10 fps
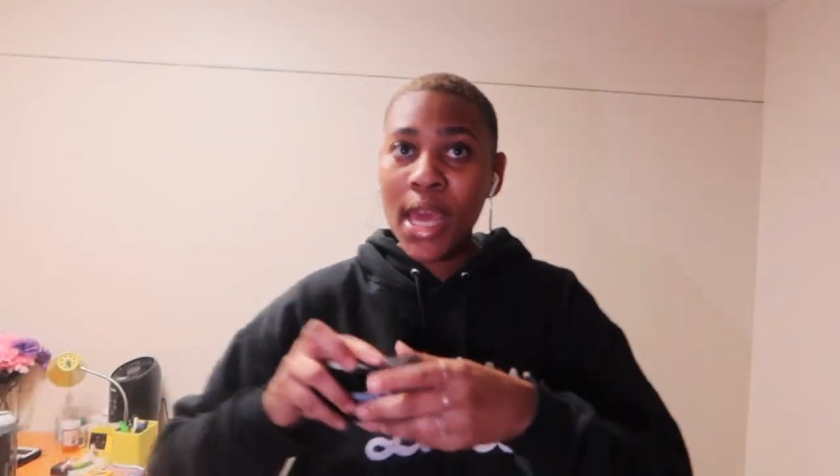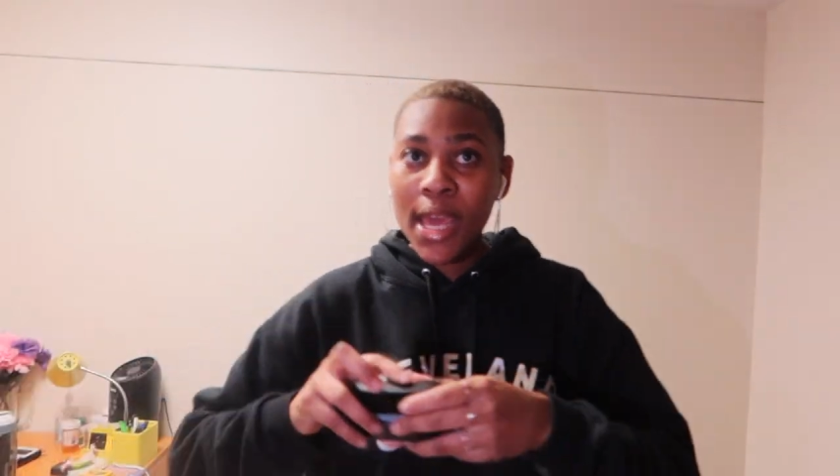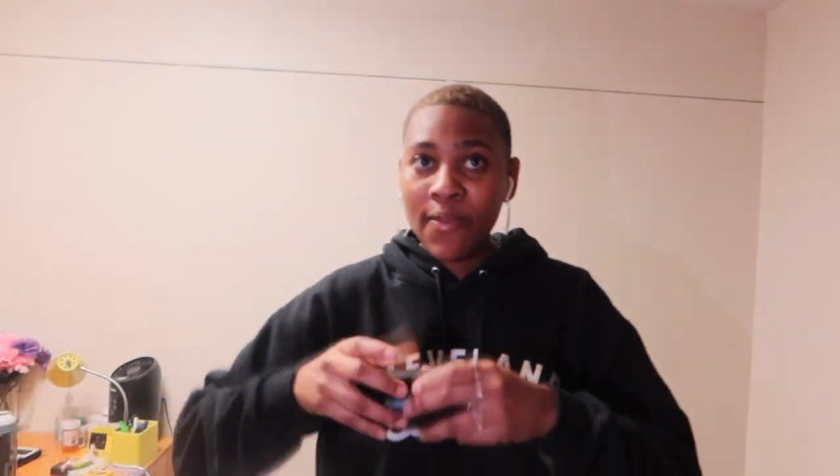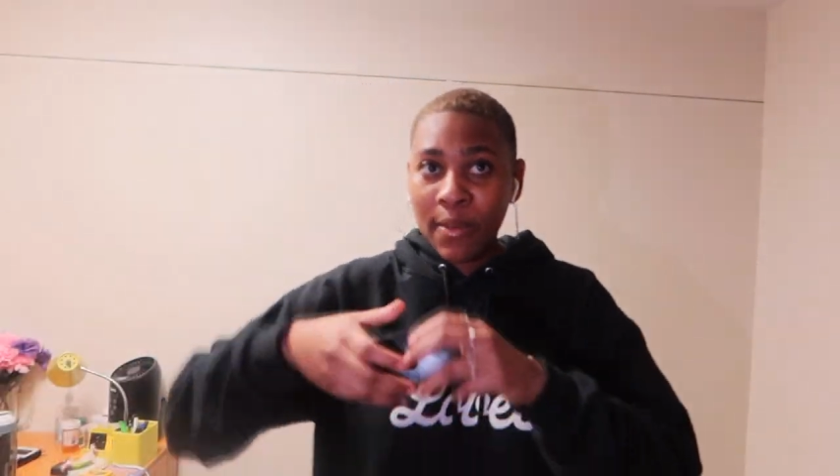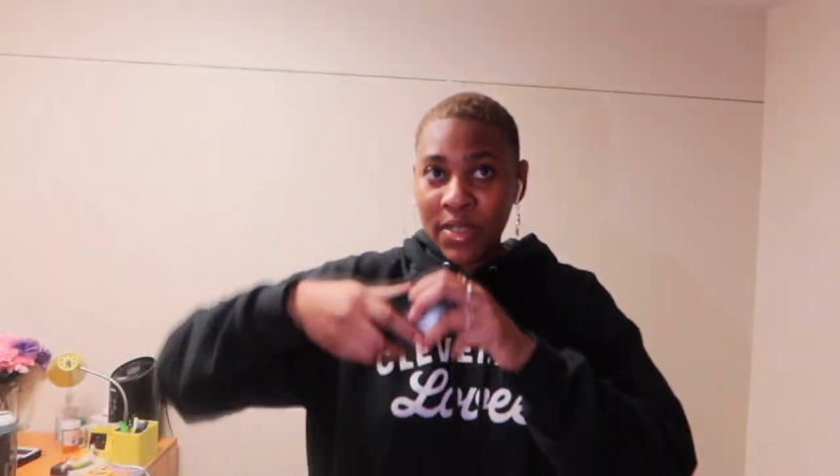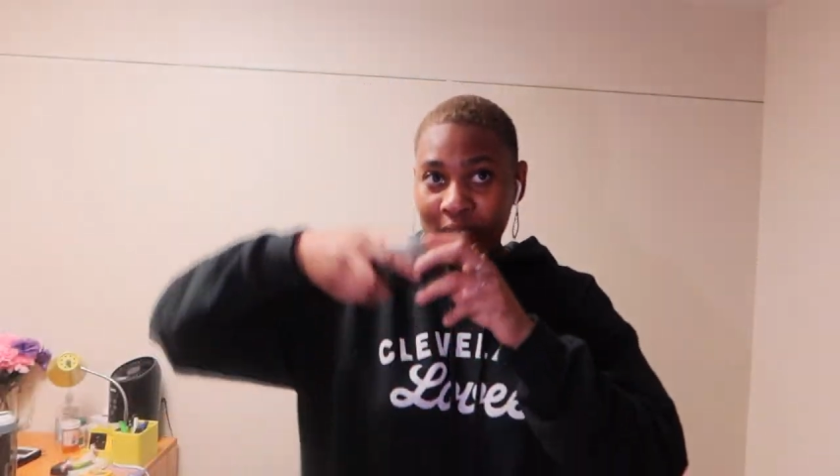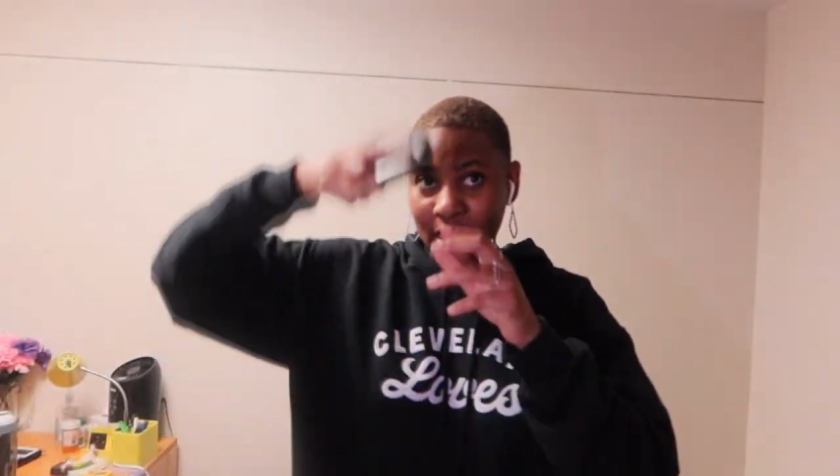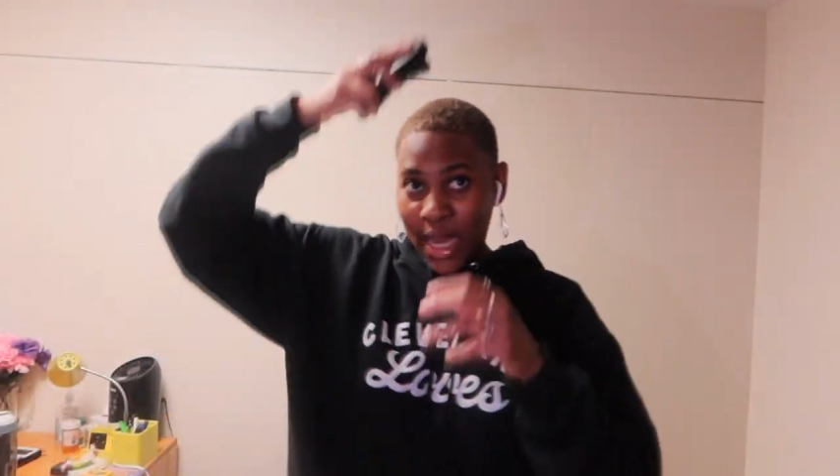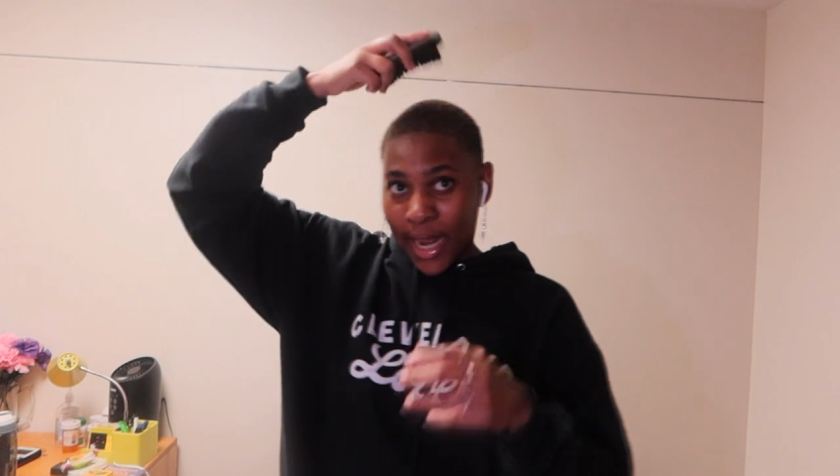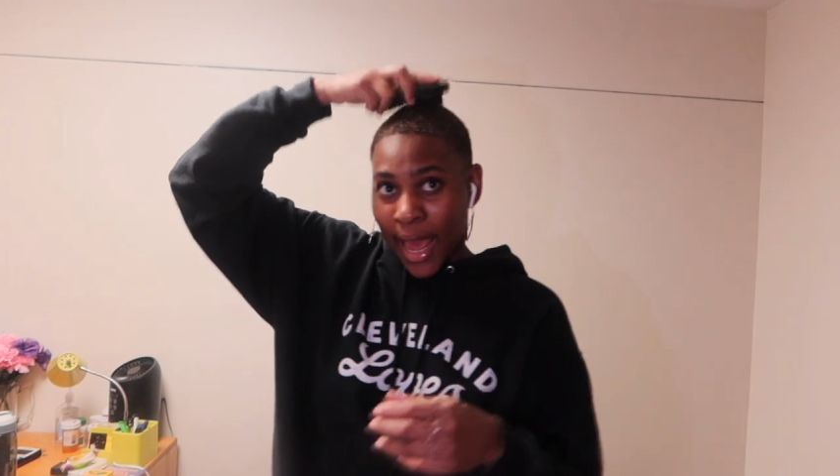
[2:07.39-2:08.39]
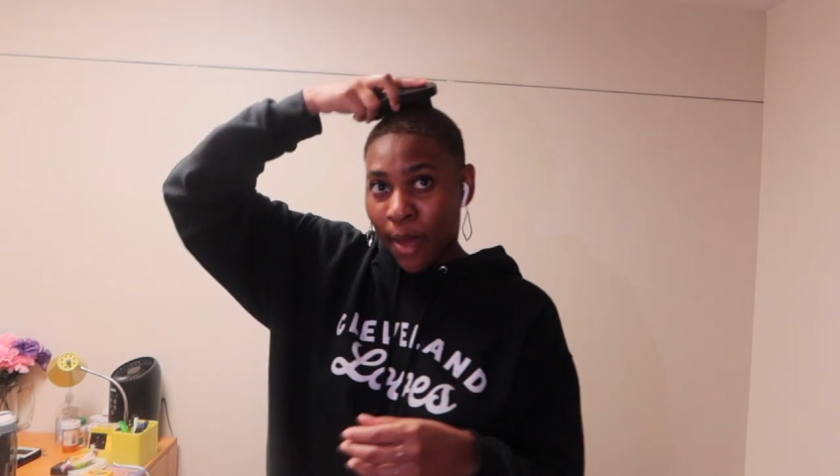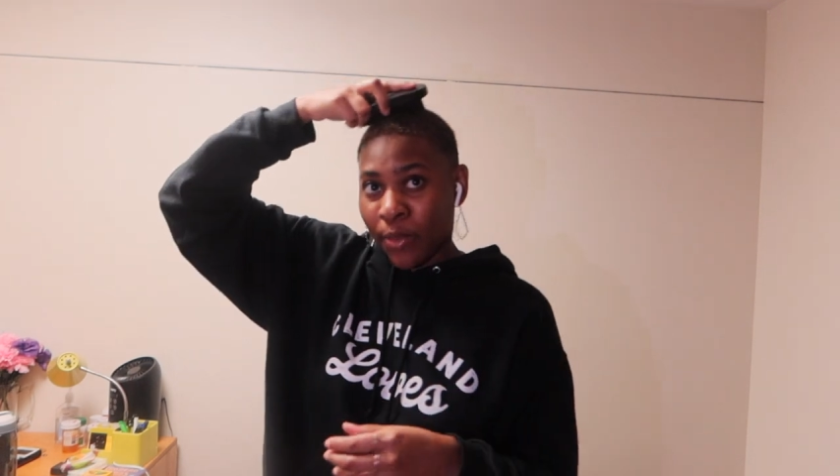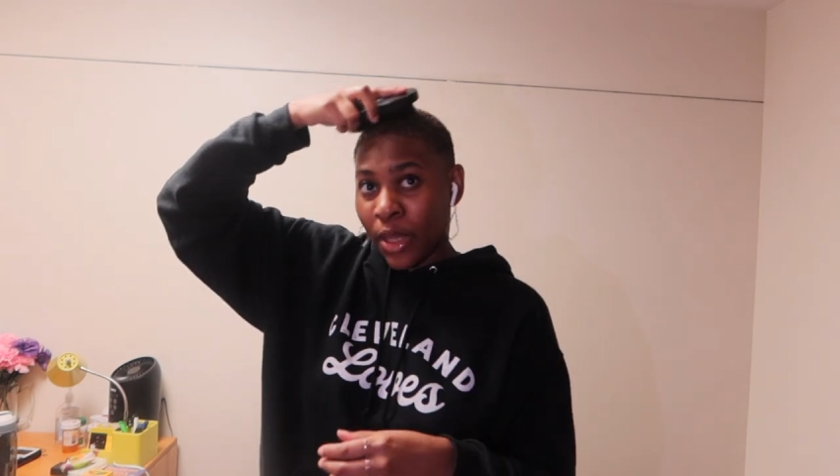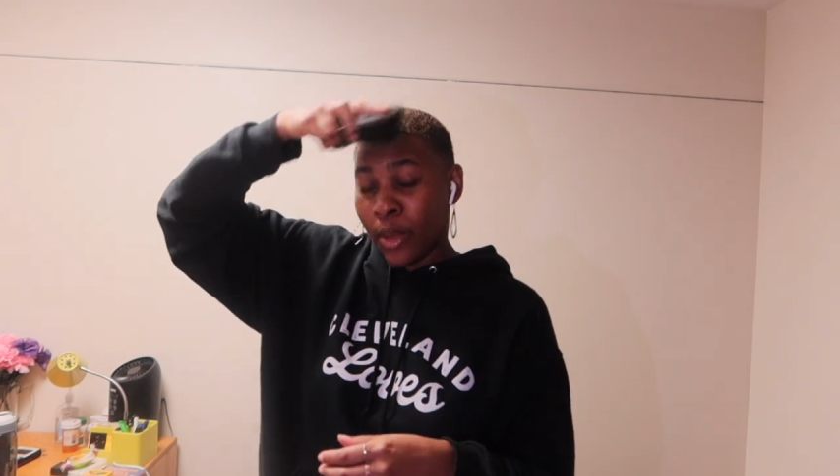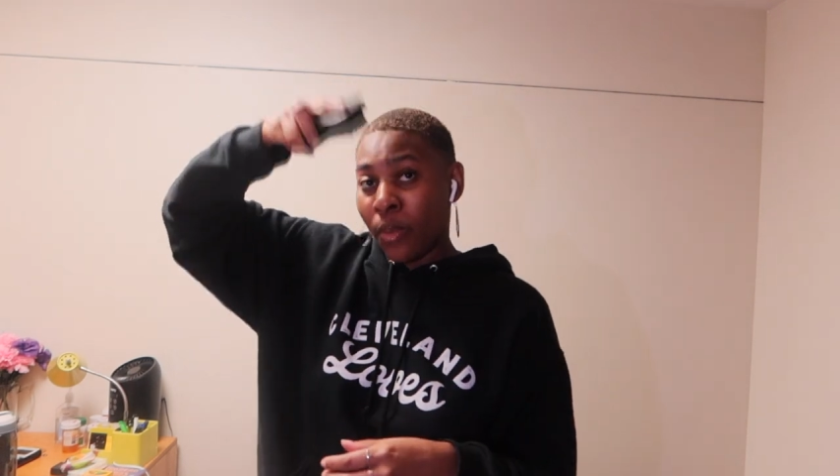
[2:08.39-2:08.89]
if I'm just not
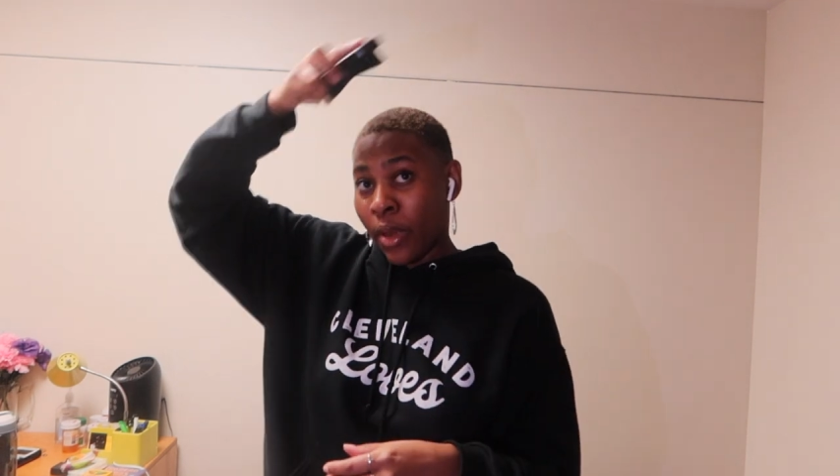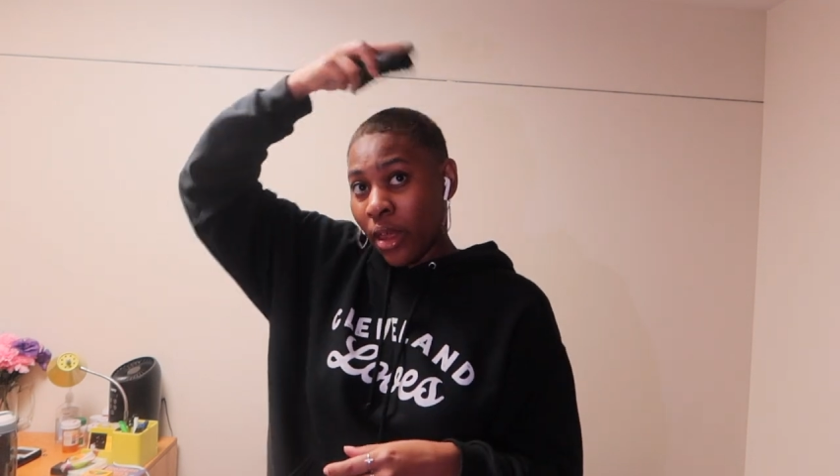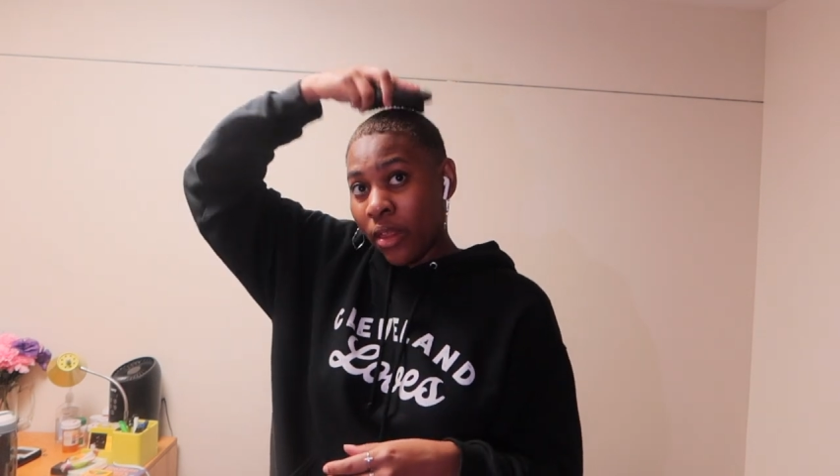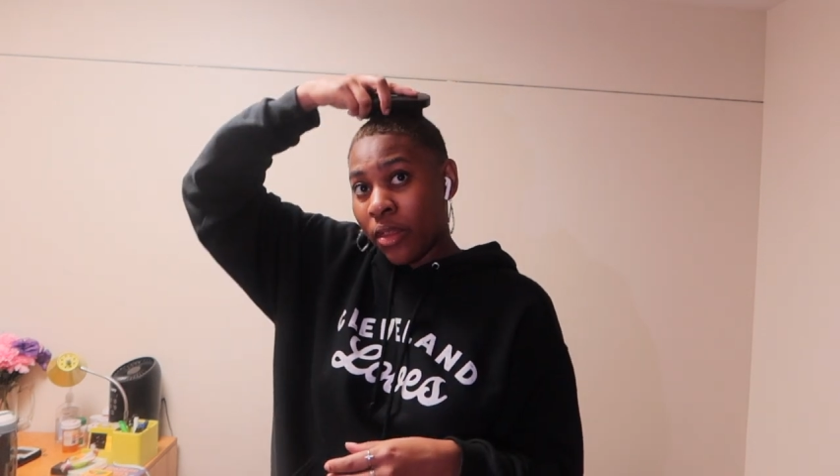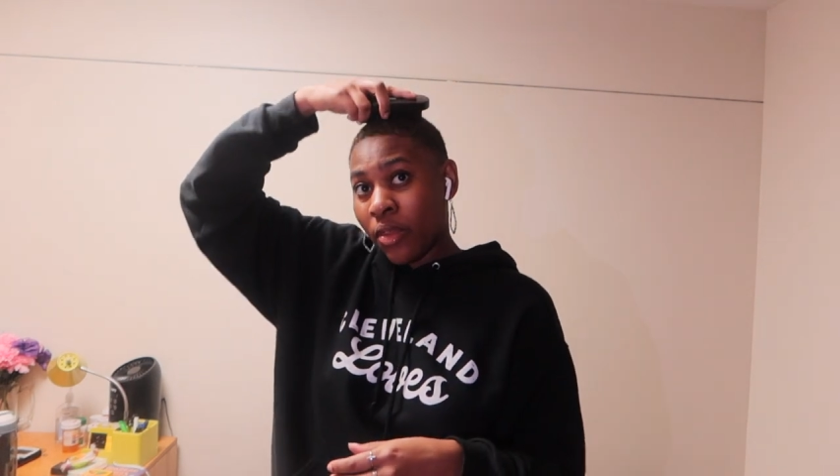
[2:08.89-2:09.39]
happy with